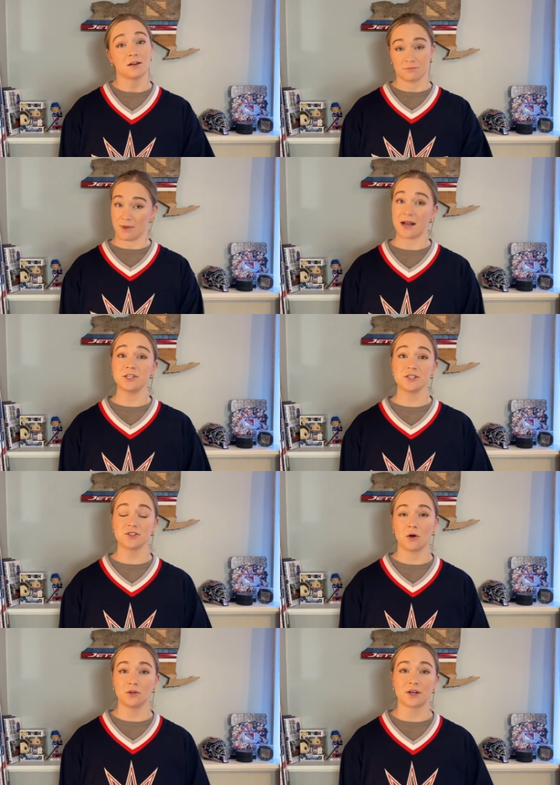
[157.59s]
manages to
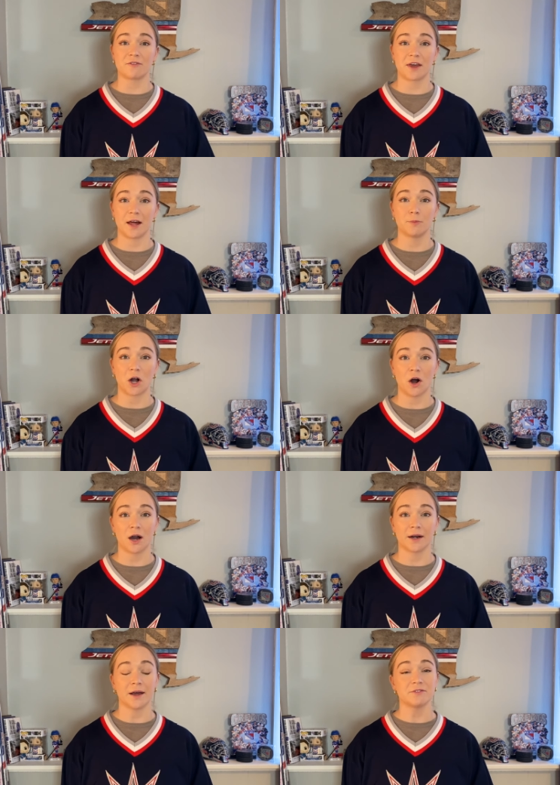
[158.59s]
hold off Cale Makar
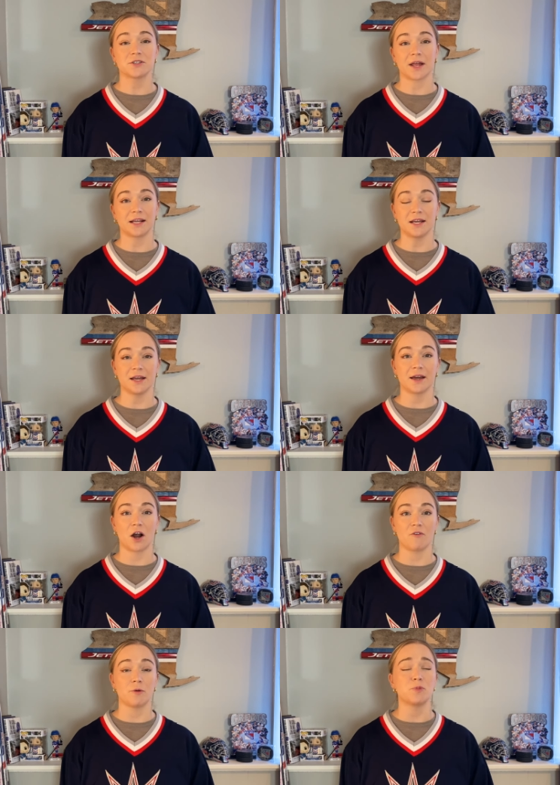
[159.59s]
enough so that he can get
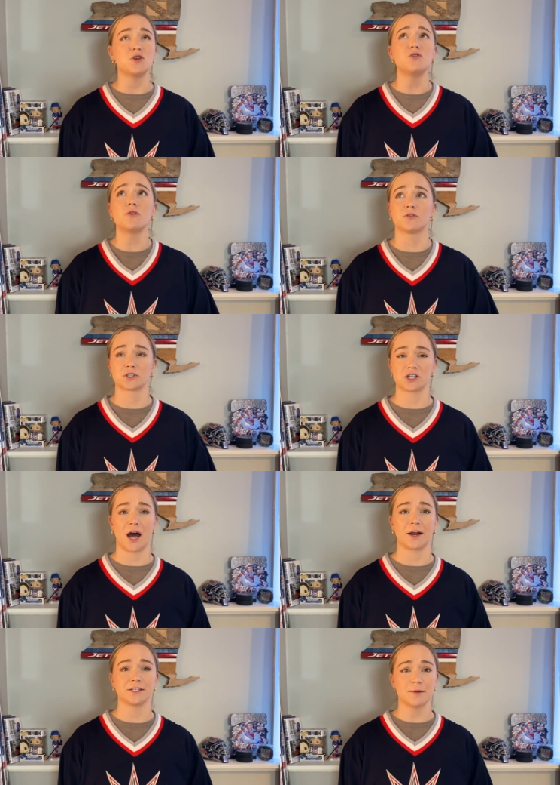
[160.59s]
off a beautiful shot.
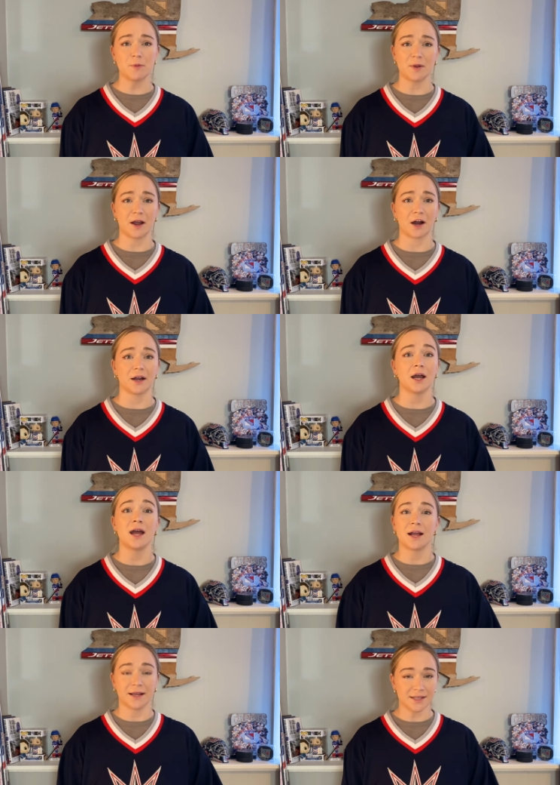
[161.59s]
Artemi Panarin
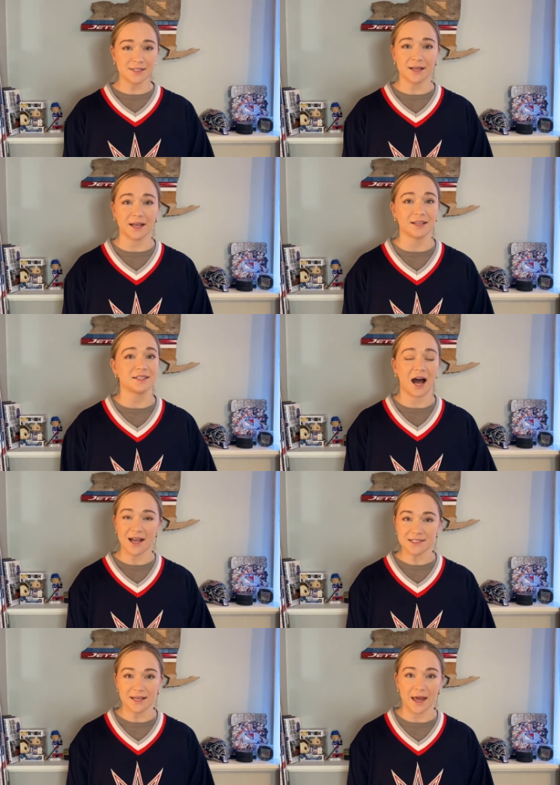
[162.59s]
gets it in,
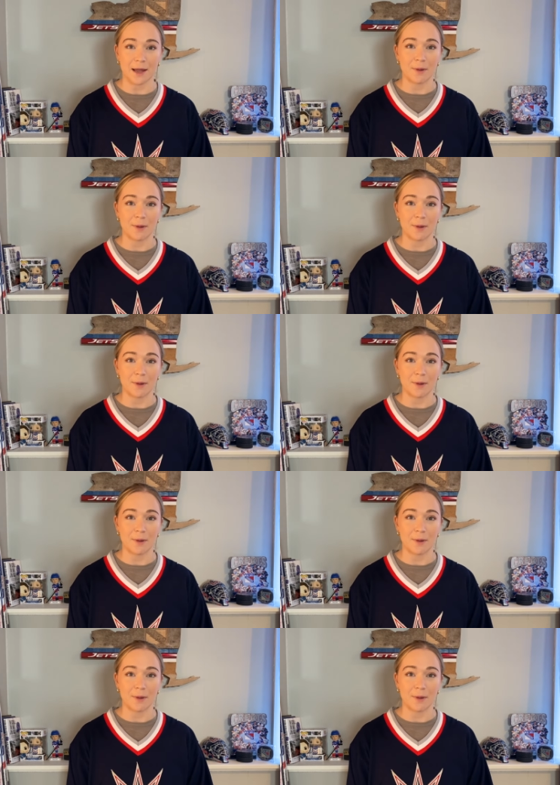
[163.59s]
ties the game